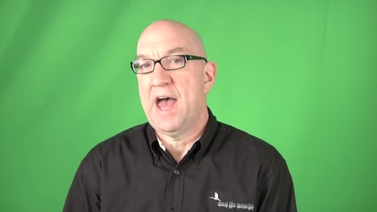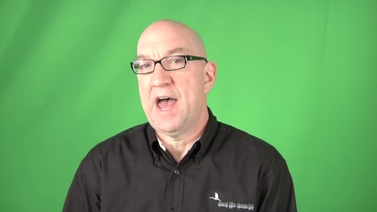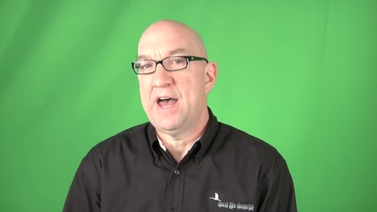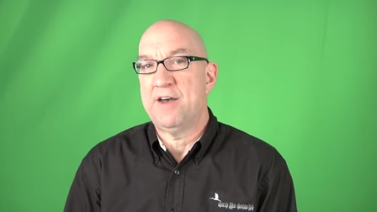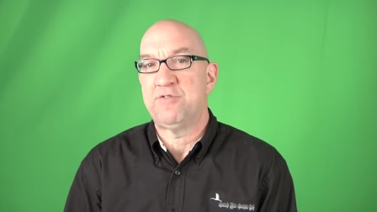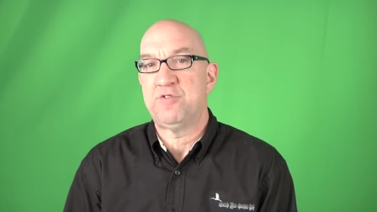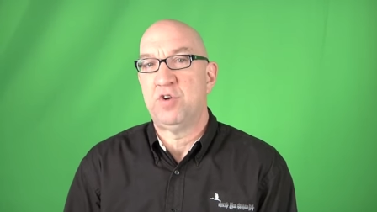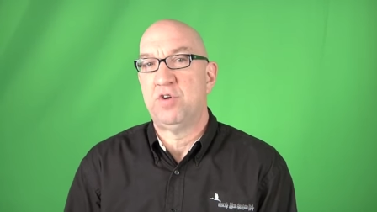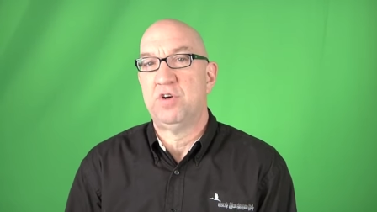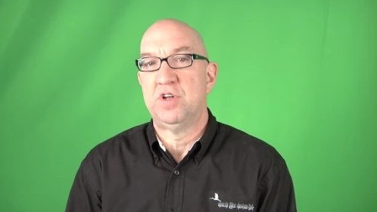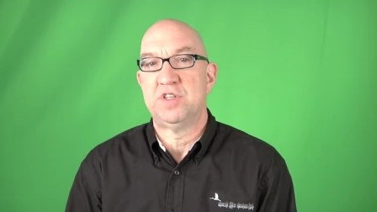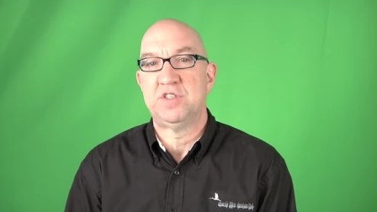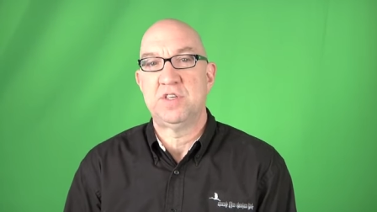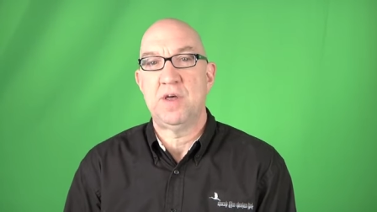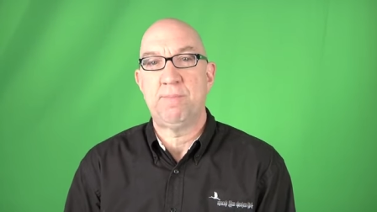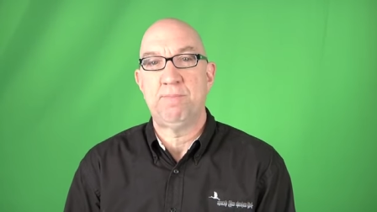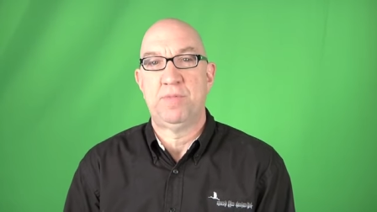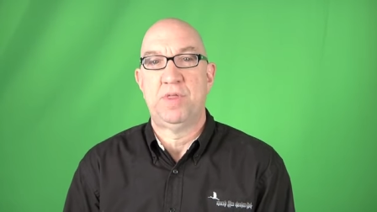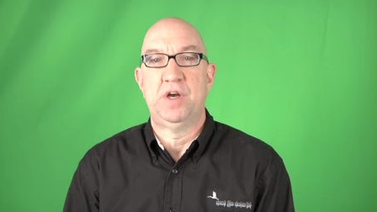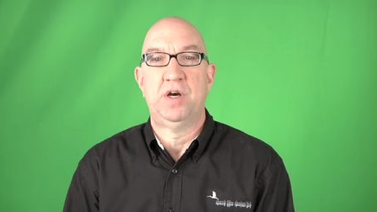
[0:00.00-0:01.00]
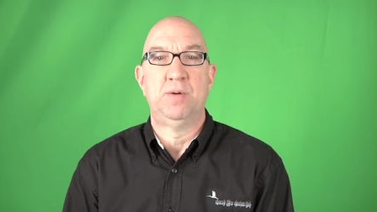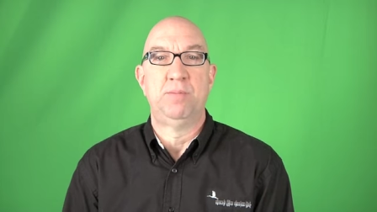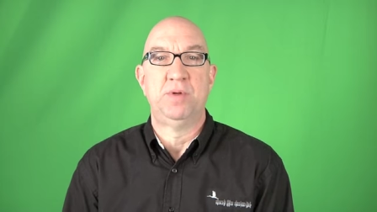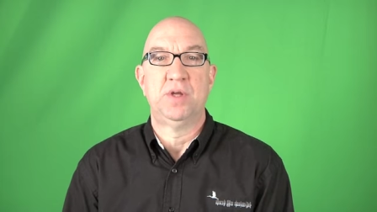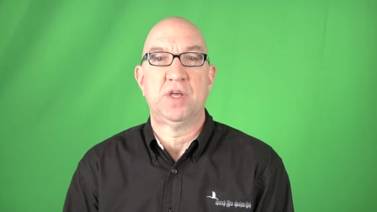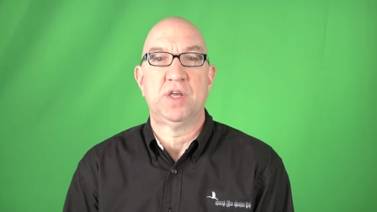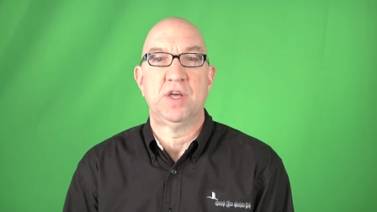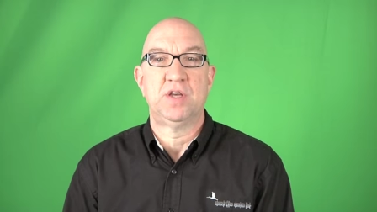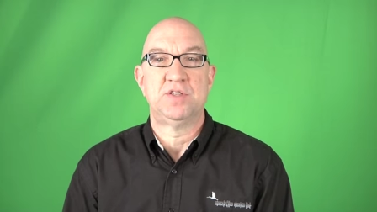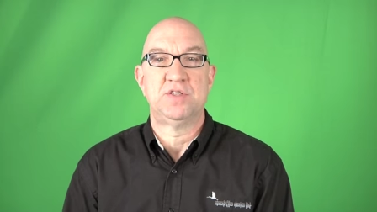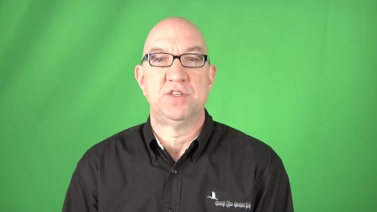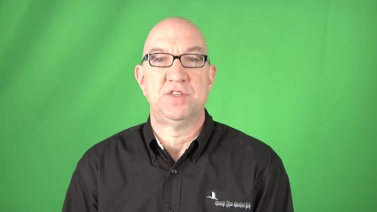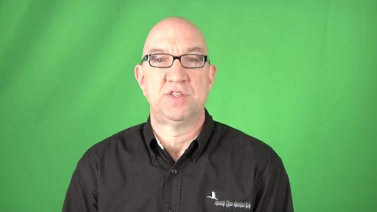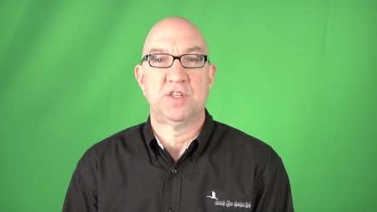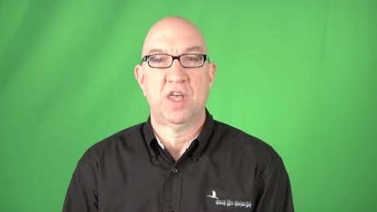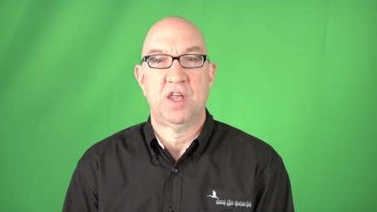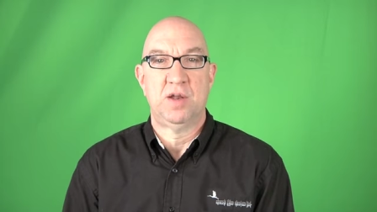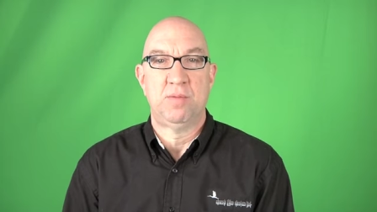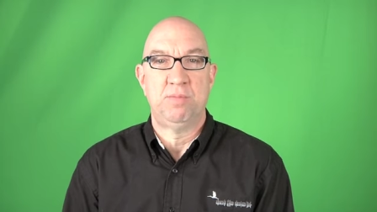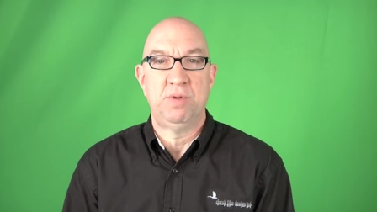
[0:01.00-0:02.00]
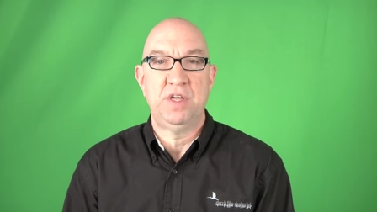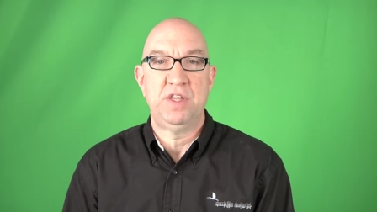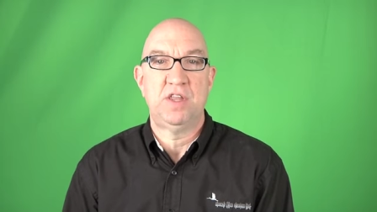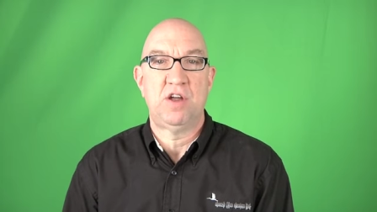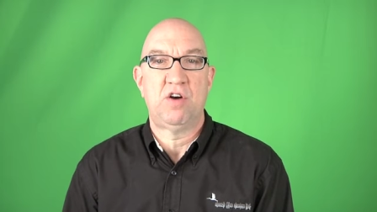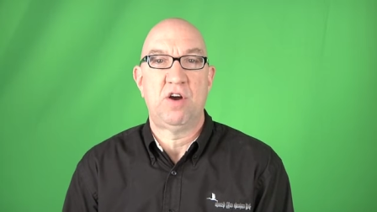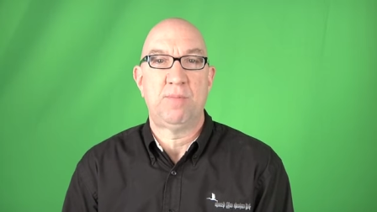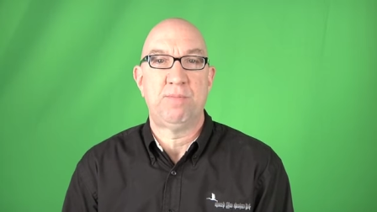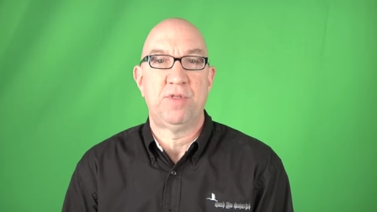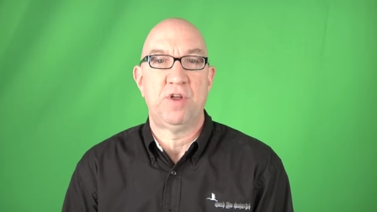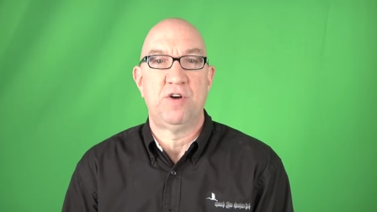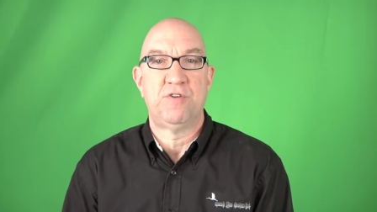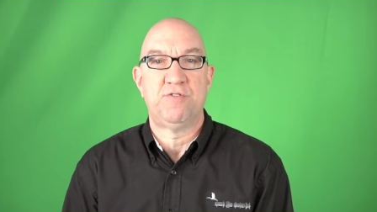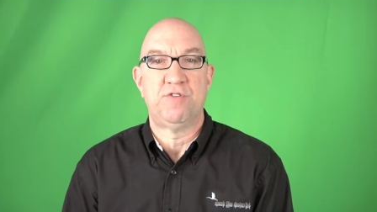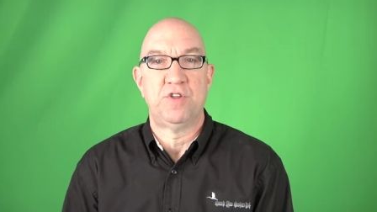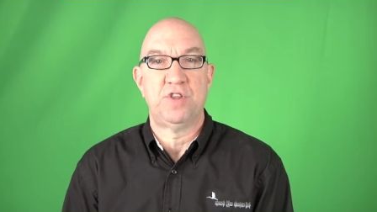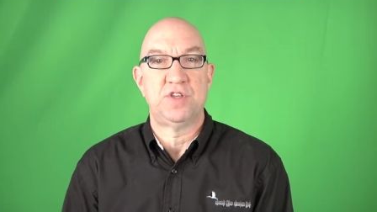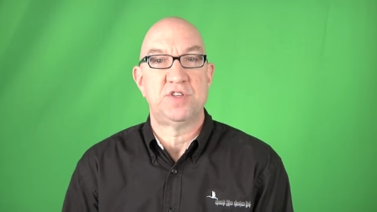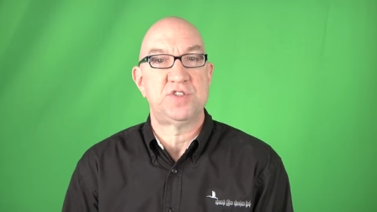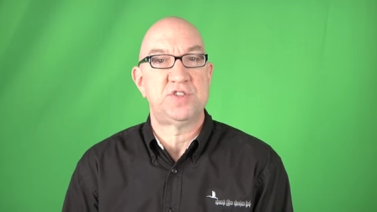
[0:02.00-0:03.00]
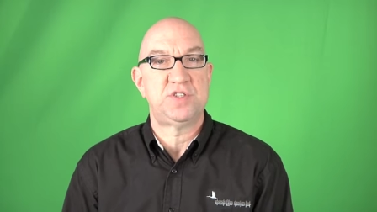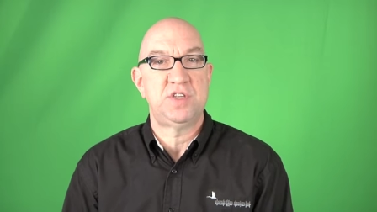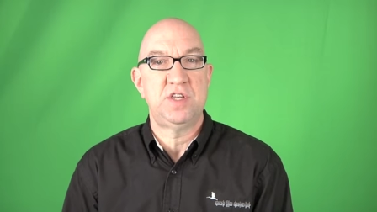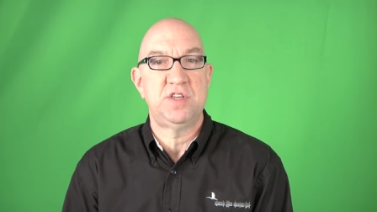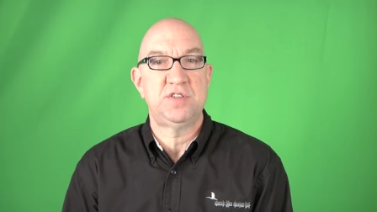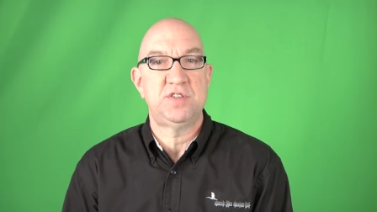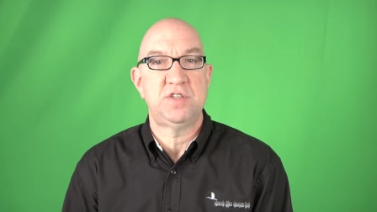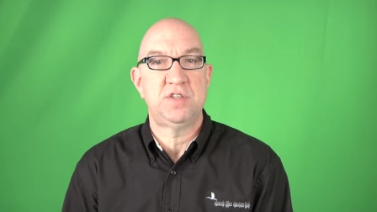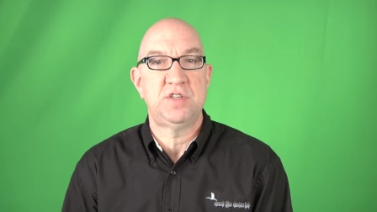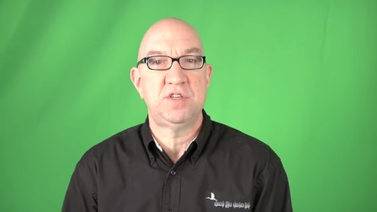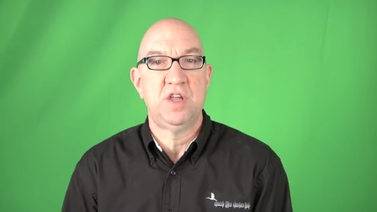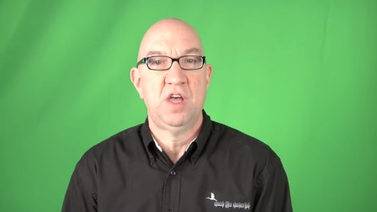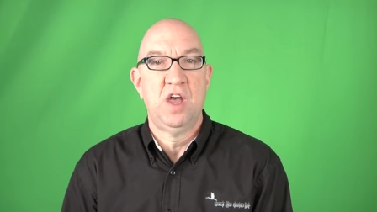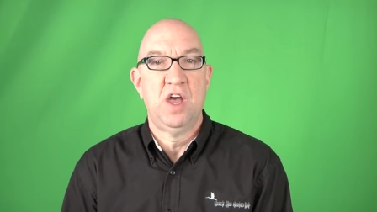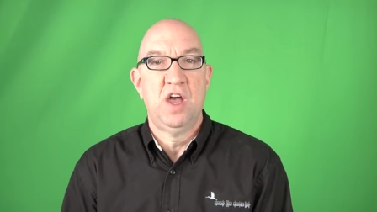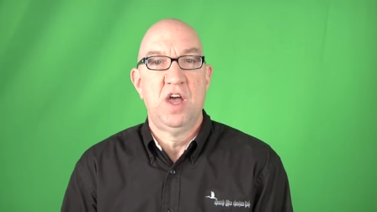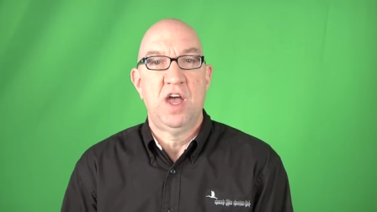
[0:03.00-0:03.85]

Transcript: after it's up there, because it's going to be up there for the season.